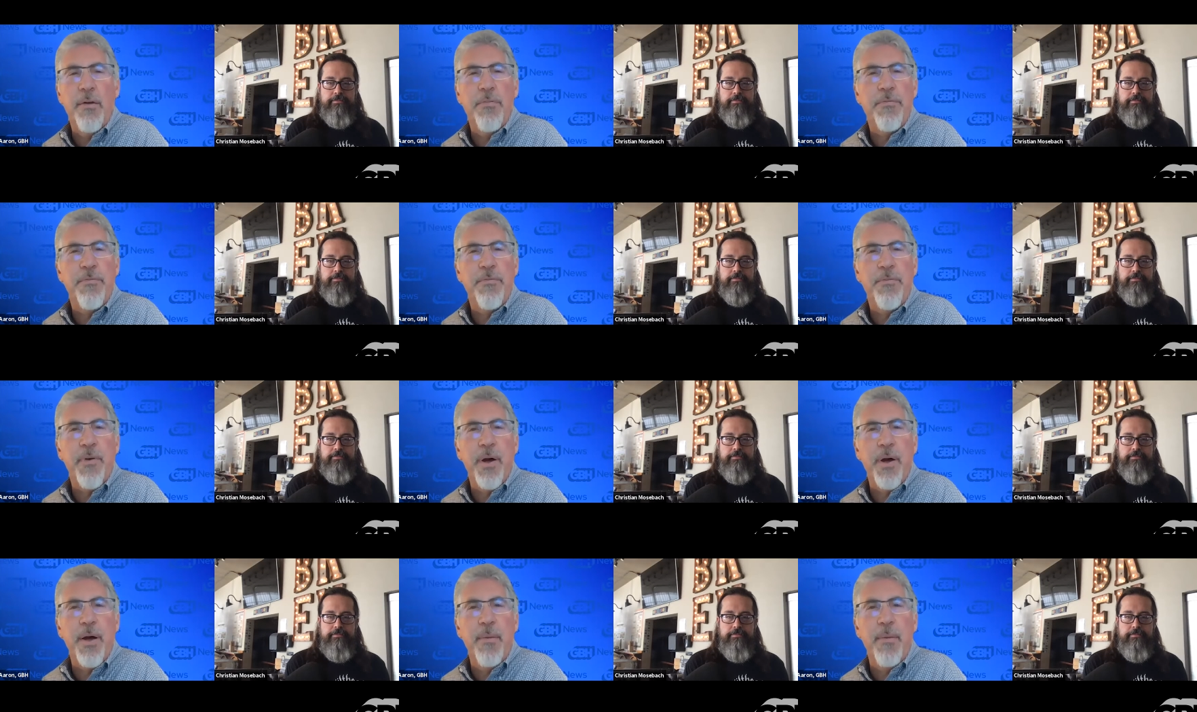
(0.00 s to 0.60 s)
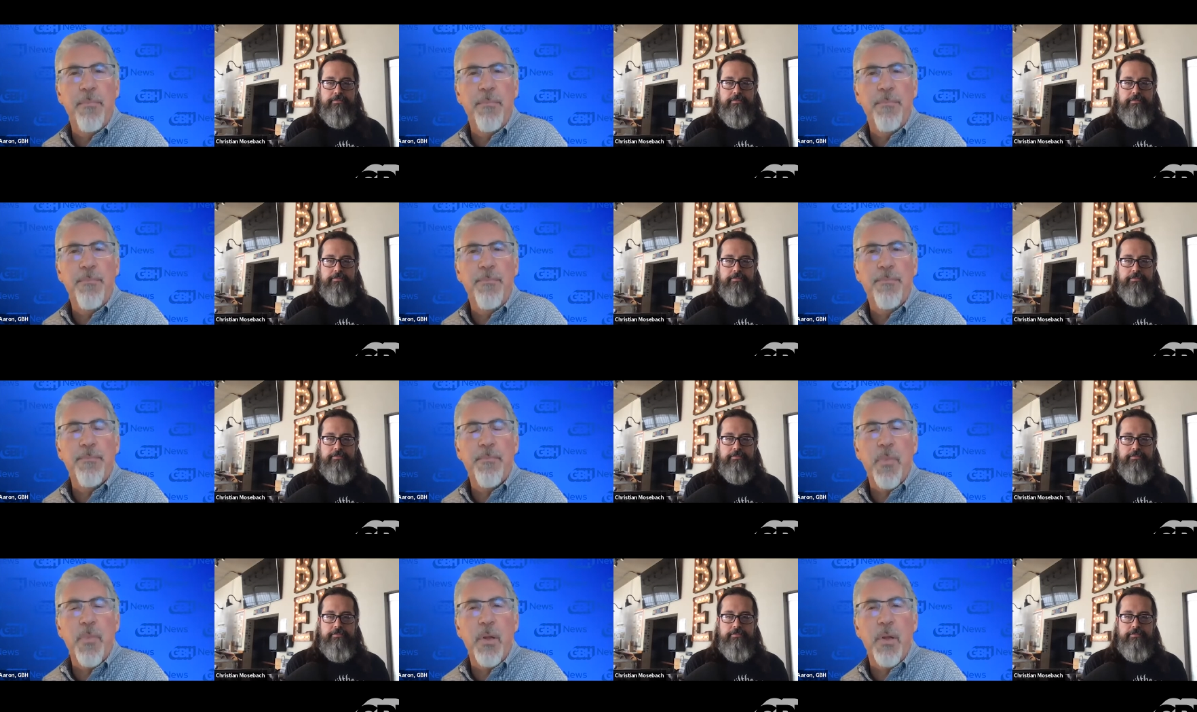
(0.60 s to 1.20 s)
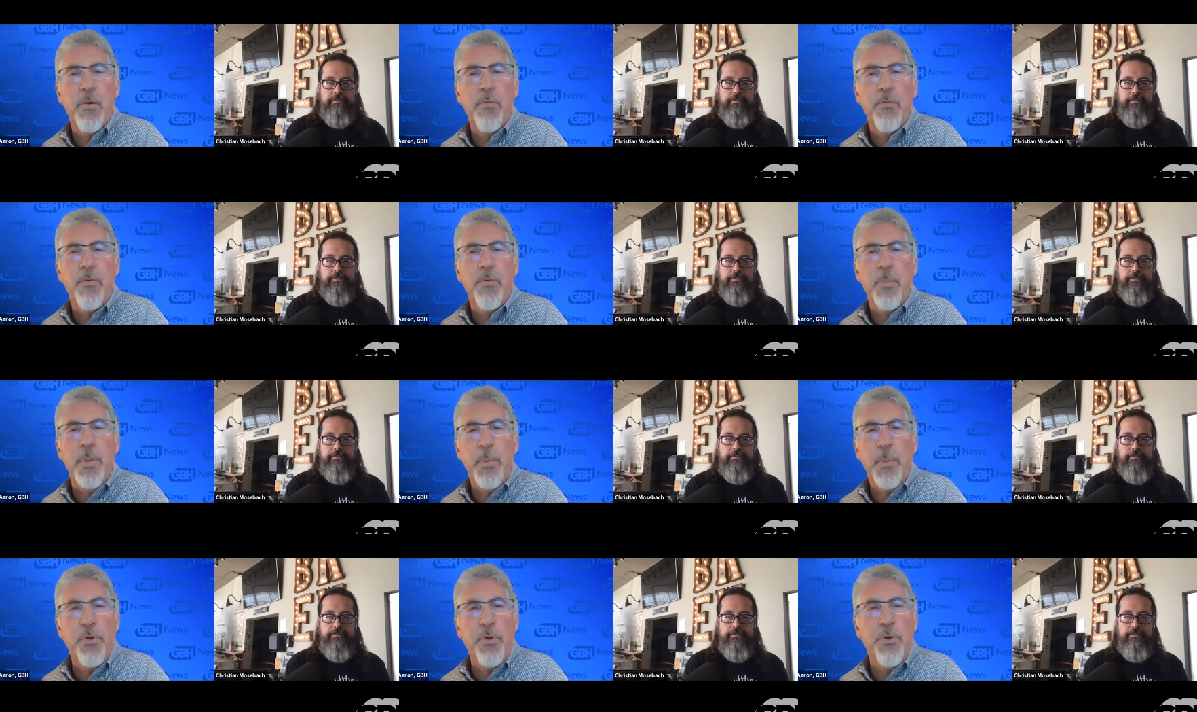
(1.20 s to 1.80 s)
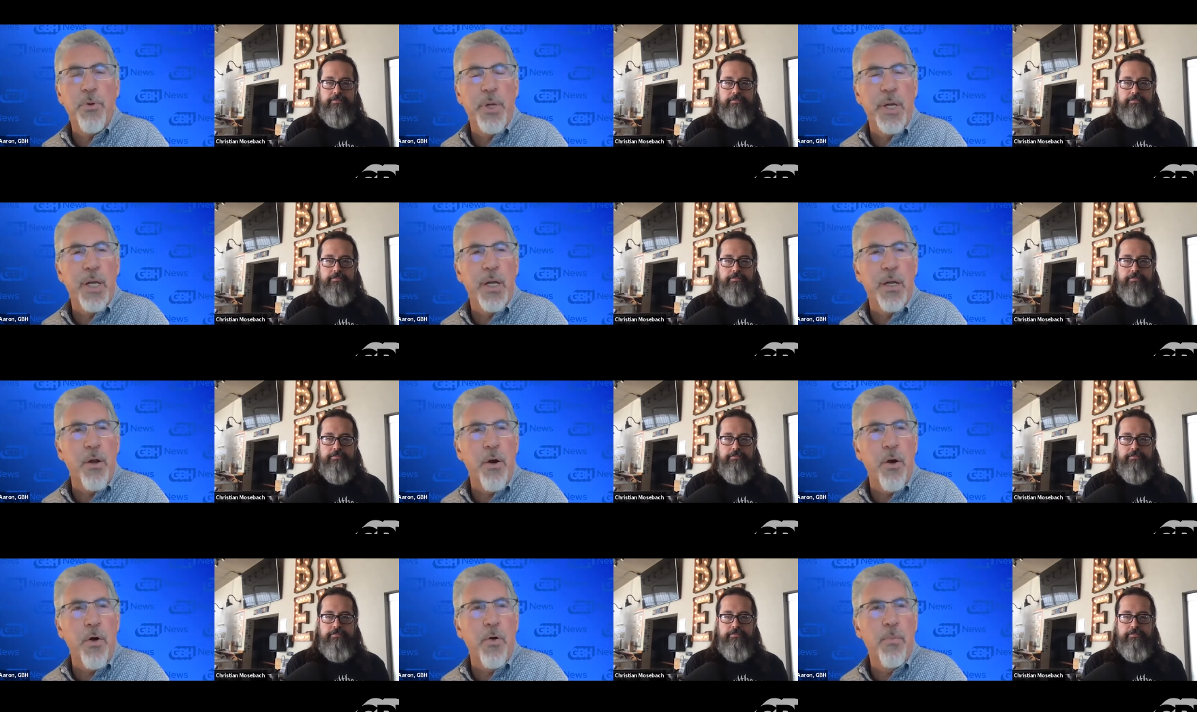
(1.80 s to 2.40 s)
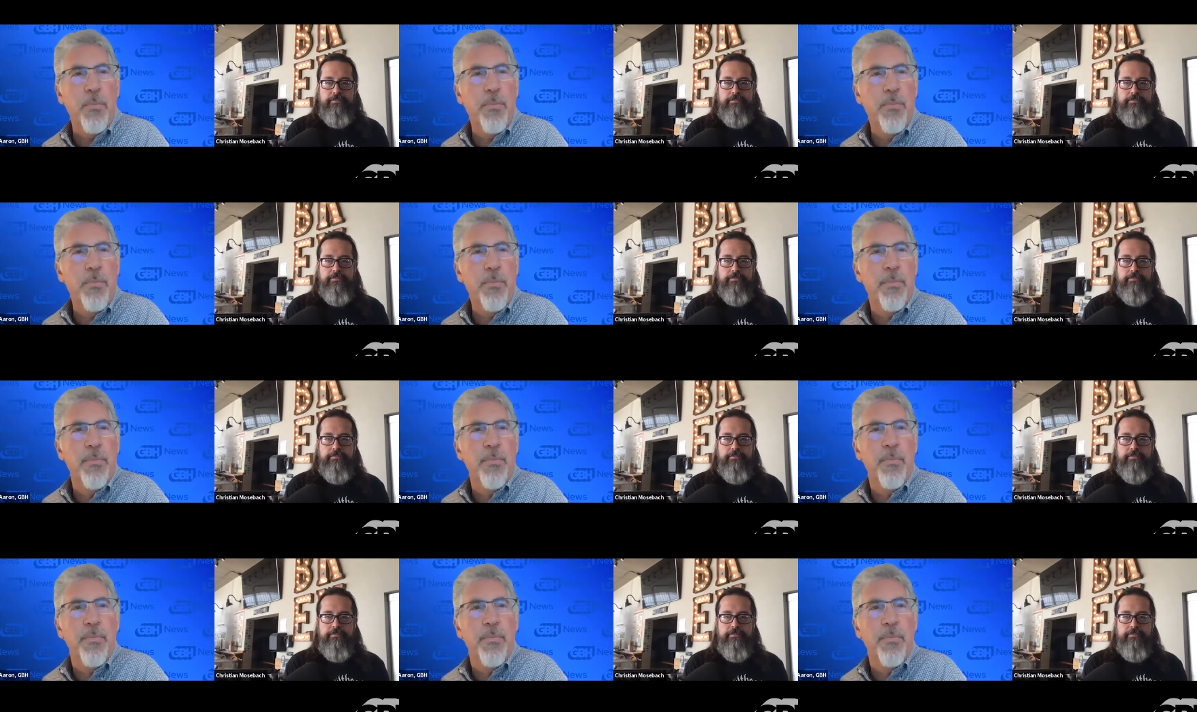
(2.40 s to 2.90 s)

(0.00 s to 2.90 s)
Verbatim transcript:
Speaker 1: if um, for people doing it at home?